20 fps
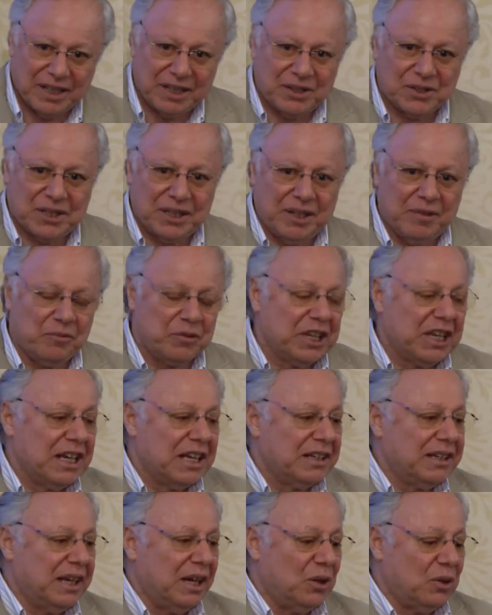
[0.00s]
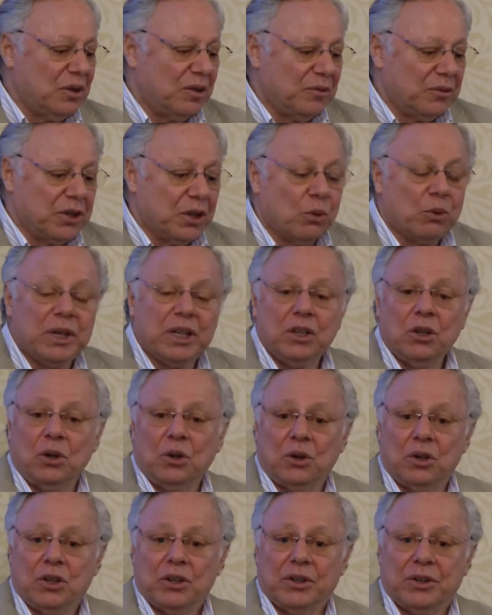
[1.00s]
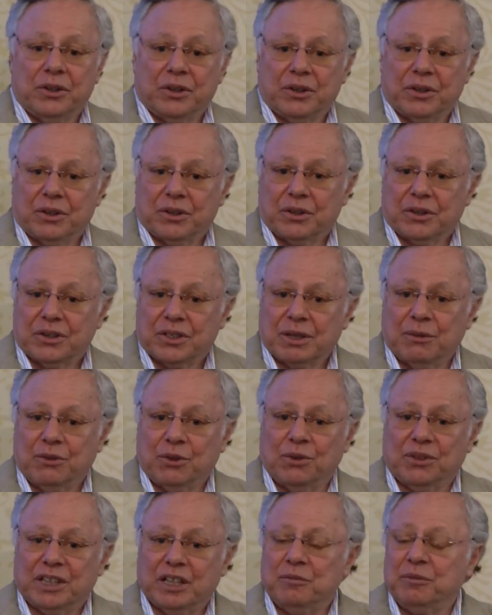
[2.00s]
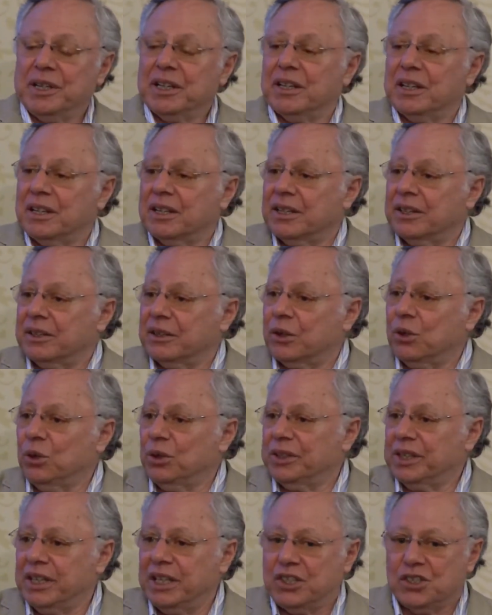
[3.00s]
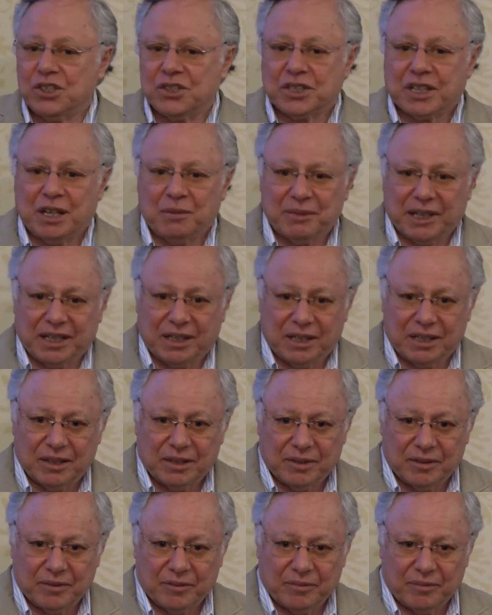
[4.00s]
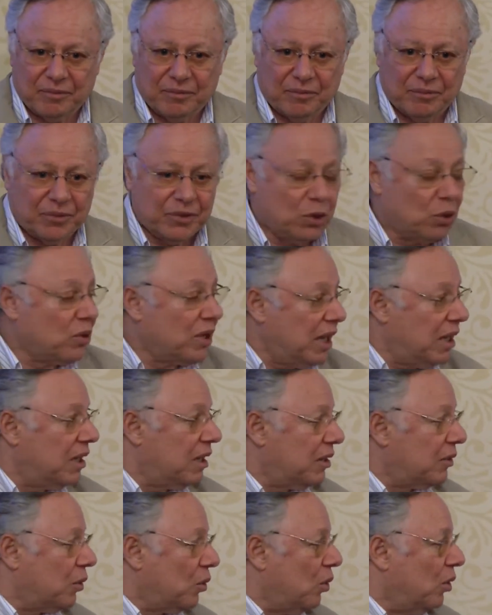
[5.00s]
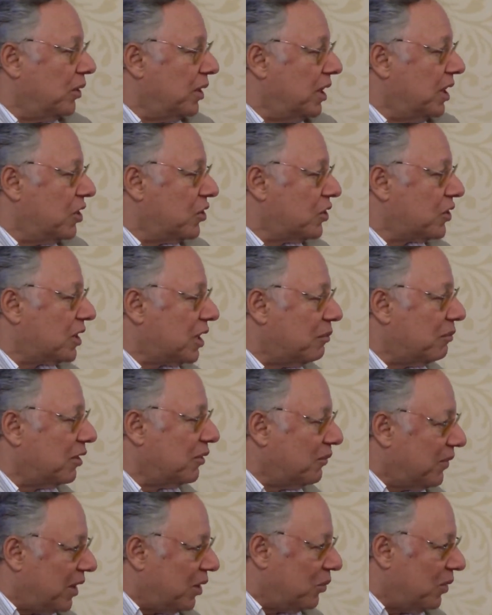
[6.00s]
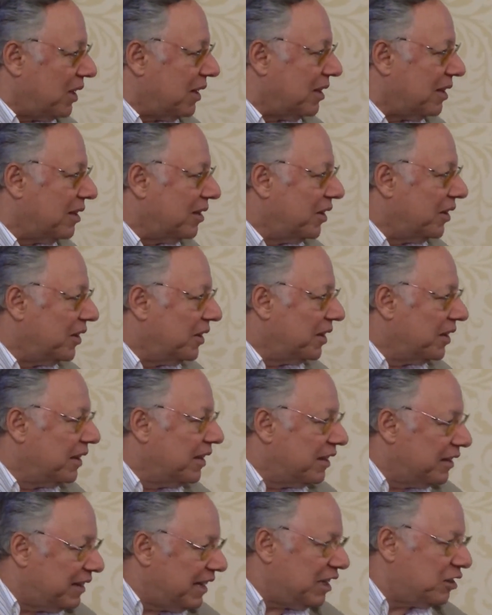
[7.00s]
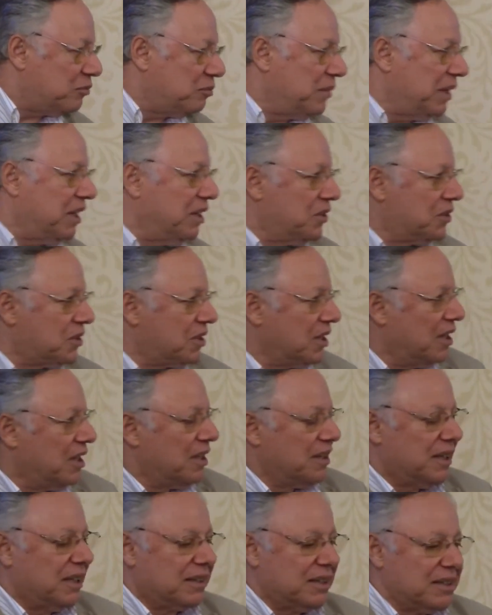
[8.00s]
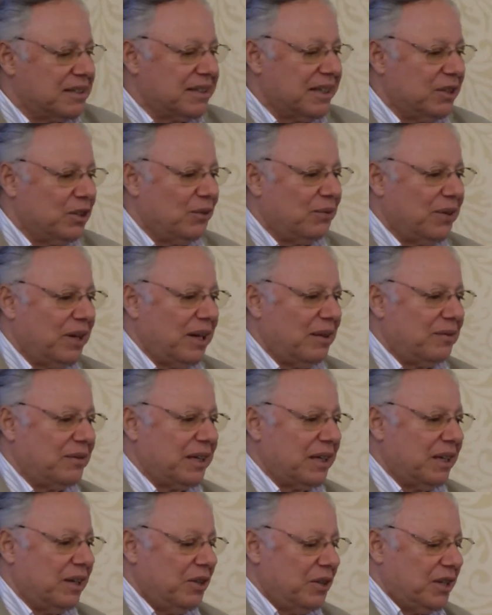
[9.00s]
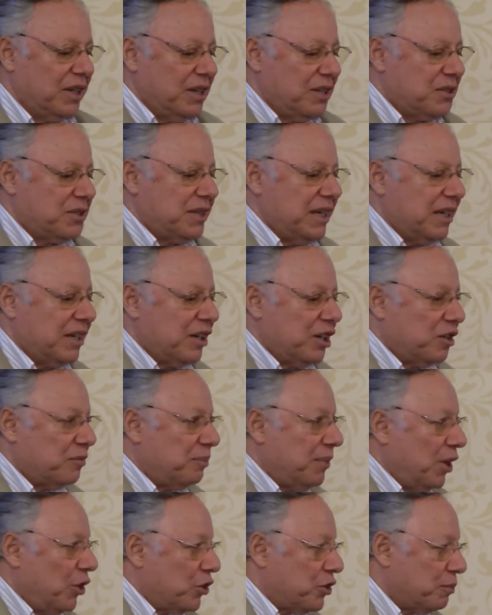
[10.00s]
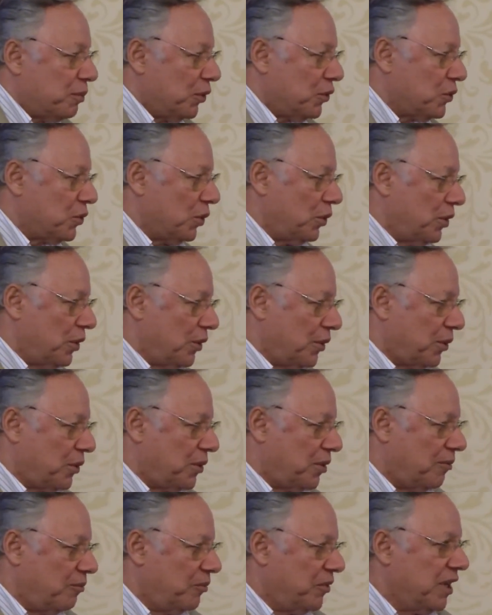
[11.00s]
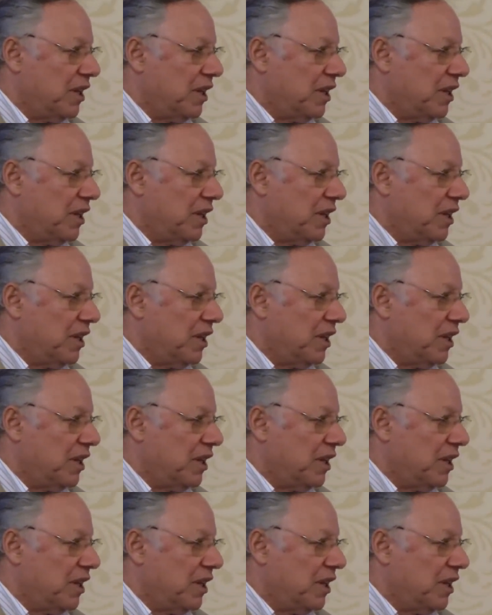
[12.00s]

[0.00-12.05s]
See, now we know, some of you tell me the golden age is coming. Okay, the golden age is coming, very well. That means that instead of having sacred power spots on Earth,